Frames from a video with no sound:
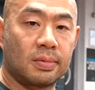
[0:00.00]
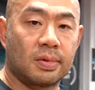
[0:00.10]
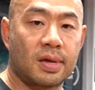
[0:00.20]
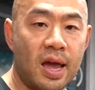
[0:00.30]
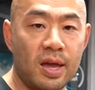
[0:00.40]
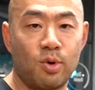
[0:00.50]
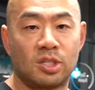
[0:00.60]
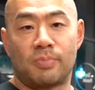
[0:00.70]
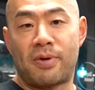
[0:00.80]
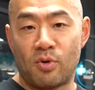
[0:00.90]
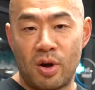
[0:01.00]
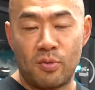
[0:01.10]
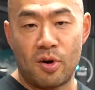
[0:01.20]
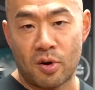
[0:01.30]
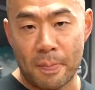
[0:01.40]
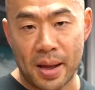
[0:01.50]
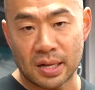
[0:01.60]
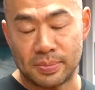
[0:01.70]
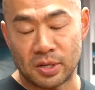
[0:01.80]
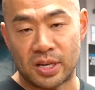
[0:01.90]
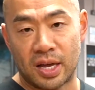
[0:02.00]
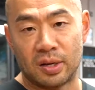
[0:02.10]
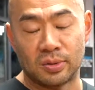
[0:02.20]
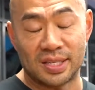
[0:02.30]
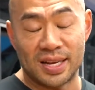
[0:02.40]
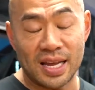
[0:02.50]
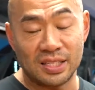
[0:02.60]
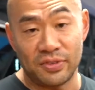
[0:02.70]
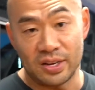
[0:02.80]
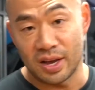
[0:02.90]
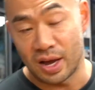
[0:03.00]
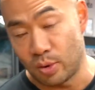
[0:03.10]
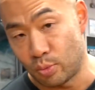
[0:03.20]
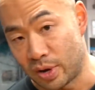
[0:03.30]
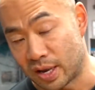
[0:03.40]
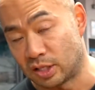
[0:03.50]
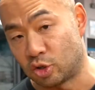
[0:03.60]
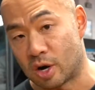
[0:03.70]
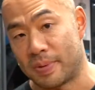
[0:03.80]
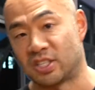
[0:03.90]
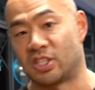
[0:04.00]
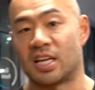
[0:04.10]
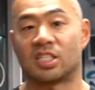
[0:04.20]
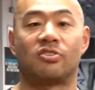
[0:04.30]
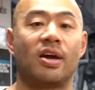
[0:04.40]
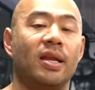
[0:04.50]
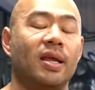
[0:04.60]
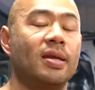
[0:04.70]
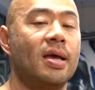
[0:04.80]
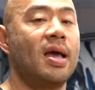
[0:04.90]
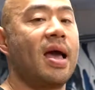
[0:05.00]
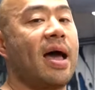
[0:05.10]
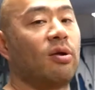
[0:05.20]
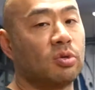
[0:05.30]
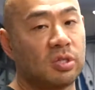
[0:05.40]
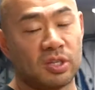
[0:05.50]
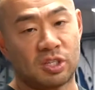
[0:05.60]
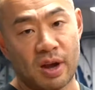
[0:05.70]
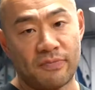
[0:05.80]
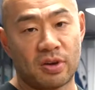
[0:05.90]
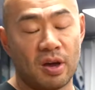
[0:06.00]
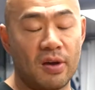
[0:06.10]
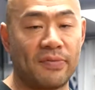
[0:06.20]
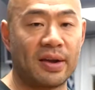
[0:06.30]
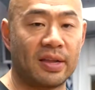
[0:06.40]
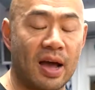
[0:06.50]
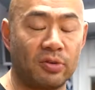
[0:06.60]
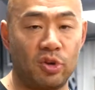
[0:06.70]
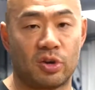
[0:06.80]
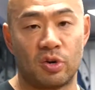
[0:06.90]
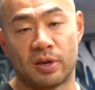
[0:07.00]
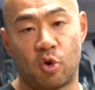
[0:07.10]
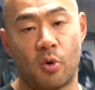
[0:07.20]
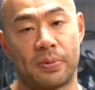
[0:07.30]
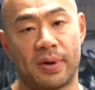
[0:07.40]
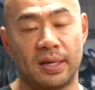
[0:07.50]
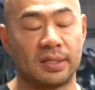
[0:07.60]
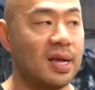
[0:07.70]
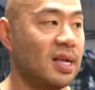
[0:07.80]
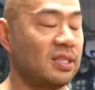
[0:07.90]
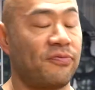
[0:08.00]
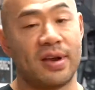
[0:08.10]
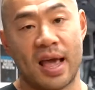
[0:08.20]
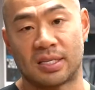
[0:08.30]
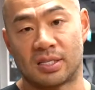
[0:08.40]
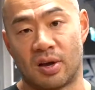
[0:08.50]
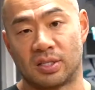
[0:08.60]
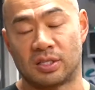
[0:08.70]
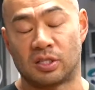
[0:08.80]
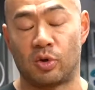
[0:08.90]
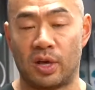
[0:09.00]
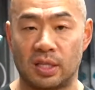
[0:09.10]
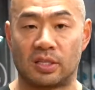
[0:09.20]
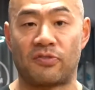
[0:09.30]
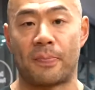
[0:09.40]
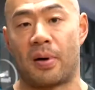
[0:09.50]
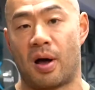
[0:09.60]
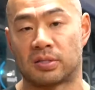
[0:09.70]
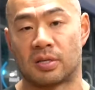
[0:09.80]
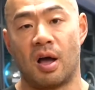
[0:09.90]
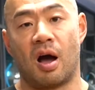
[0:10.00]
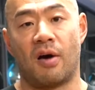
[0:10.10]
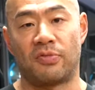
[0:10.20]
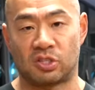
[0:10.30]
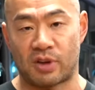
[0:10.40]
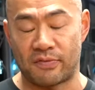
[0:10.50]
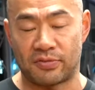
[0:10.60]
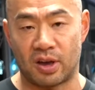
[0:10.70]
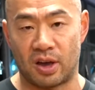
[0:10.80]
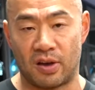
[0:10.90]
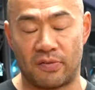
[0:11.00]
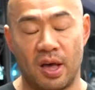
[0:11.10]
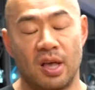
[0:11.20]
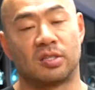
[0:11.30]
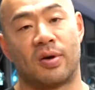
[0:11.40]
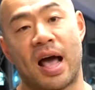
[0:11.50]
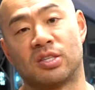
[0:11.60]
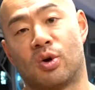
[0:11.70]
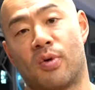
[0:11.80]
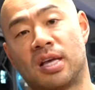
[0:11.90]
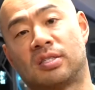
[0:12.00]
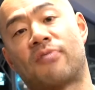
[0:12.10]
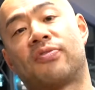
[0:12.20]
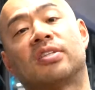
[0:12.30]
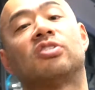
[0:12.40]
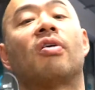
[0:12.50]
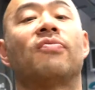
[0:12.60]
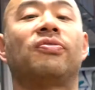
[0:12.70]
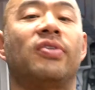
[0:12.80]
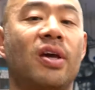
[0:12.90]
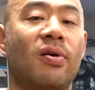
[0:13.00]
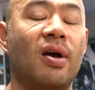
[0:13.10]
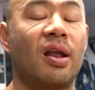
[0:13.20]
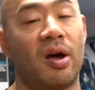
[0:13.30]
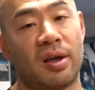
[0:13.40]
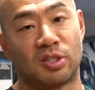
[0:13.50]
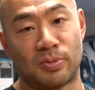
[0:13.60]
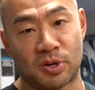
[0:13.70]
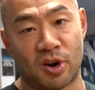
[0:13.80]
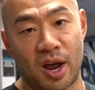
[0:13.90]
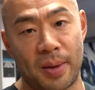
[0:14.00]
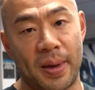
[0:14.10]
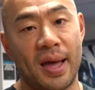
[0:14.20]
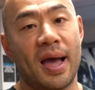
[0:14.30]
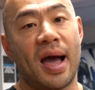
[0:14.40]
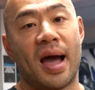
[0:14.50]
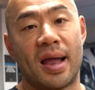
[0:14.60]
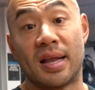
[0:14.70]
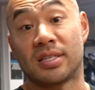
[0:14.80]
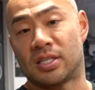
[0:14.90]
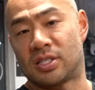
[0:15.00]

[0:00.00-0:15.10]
Okay, what's up everyone, welcome back to my channel. Today's video we're going to talk about chest training and also the strength curve and how you can incorporate different exercises to hit different parts of the strength curve. So as always, don't forget to drop this video a like, subscribe, and let's get